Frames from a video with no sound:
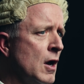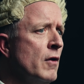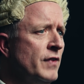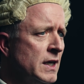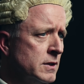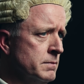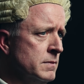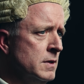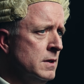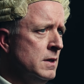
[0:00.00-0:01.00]
Our victim,
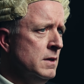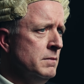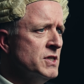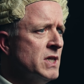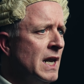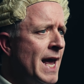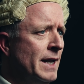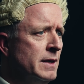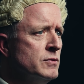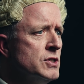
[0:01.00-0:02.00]
Mr.
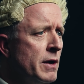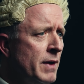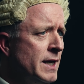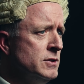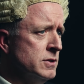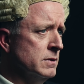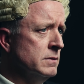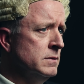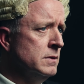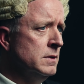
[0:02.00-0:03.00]
Landy, was no angel,